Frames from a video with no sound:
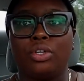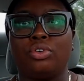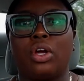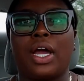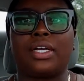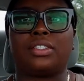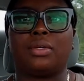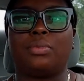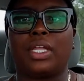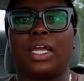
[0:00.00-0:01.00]
You know how
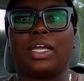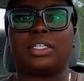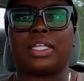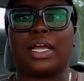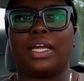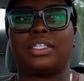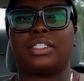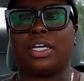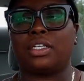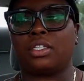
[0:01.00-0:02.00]
some things like it
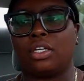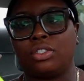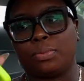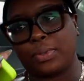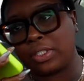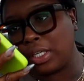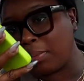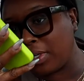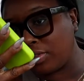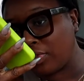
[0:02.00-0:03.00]
say it's
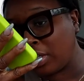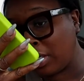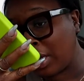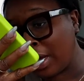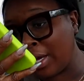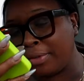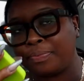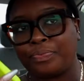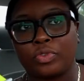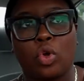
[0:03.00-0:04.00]
100% but it's really not.
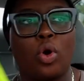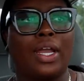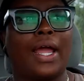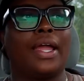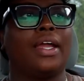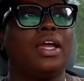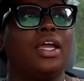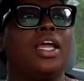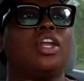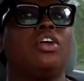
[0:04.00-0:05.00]
Or like
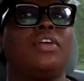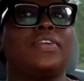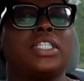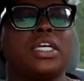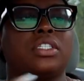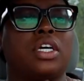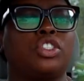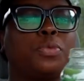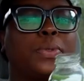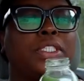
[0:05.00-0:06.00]
it don't even say it's
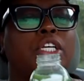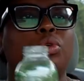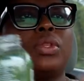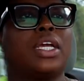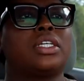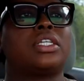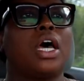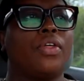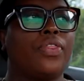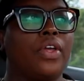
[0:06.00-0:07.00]
100%. You think it's
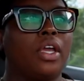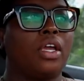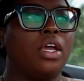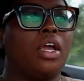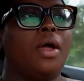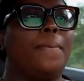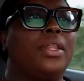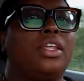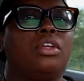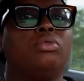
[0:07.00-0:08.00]
healthy
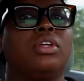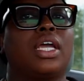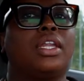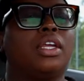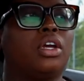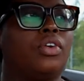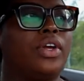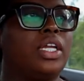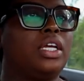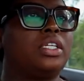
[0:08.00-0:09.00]
but then you look at the
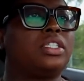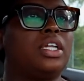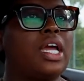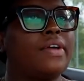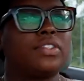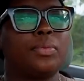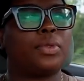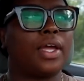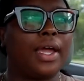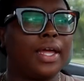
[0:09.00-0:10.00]
ingredients and they have
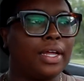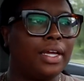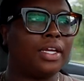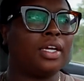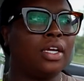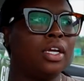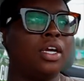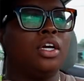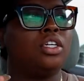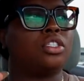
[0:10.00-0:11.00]
something added in
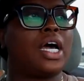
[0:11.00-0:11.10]
it.